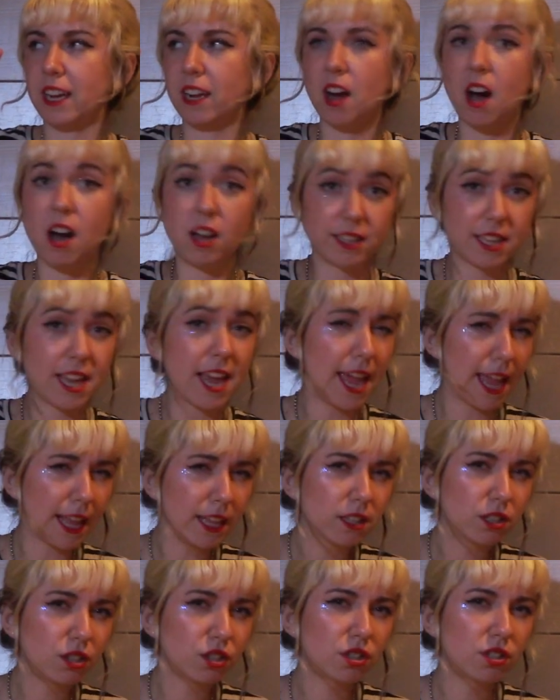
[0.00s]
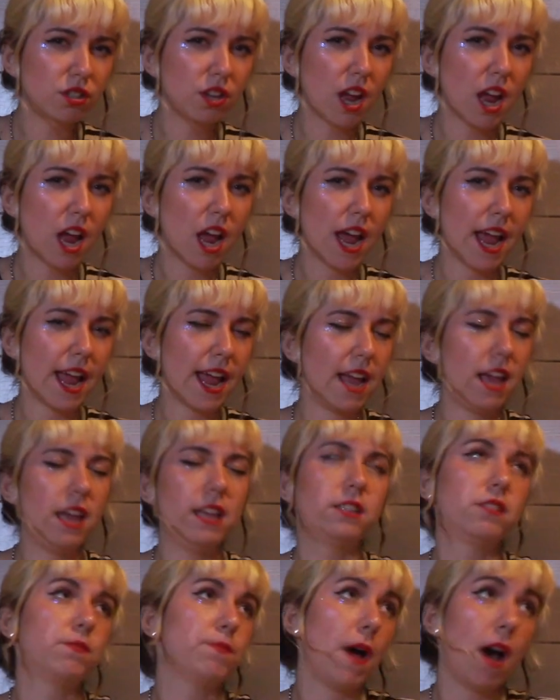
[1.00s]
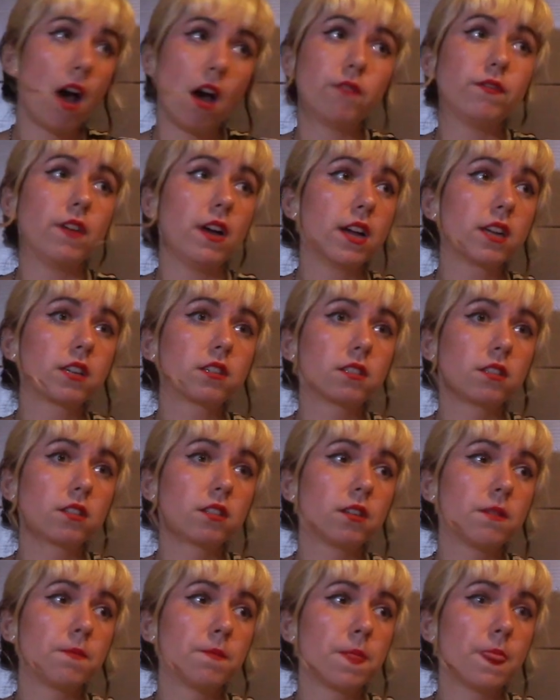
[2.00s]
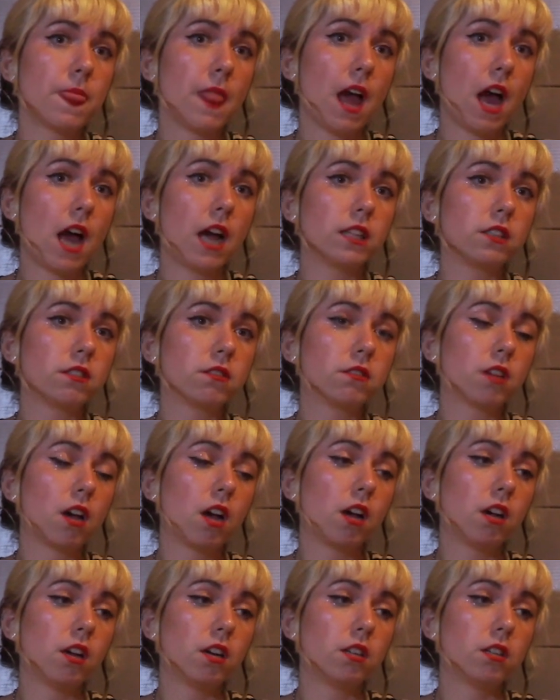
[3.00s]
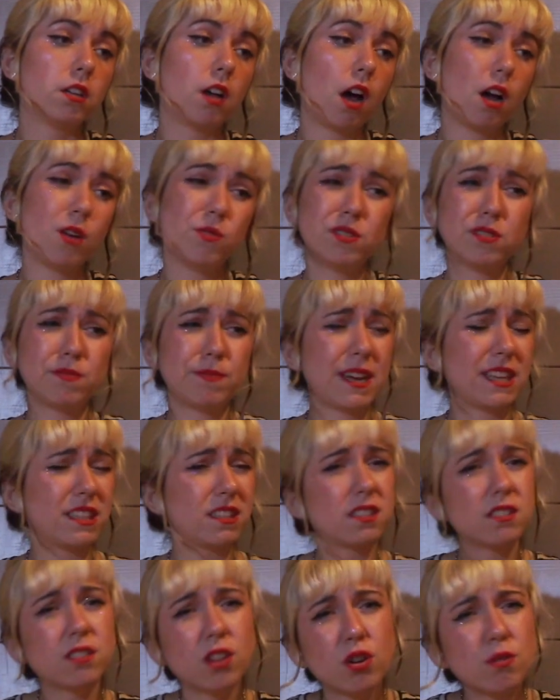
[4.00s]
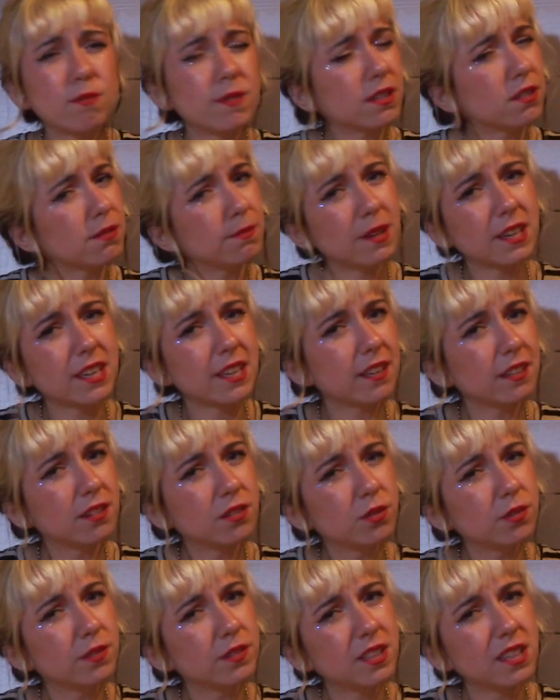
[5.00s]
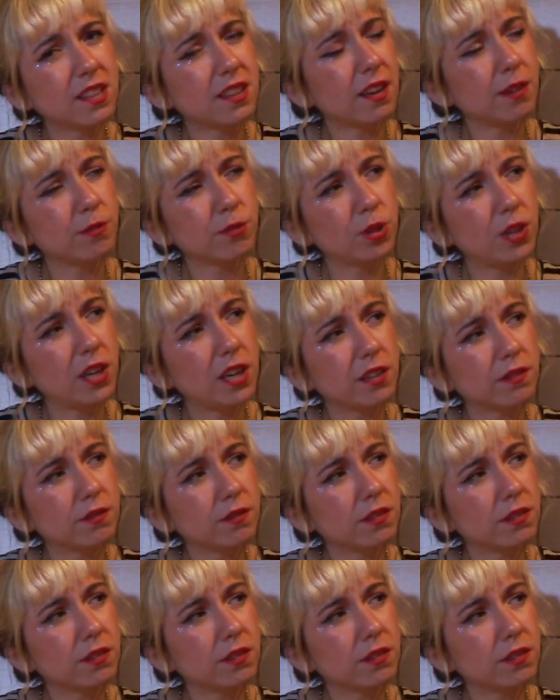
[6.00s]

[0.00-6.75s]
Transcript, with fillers: unhinged, it's perfect, and I would have paid so much money to have seen that in real life.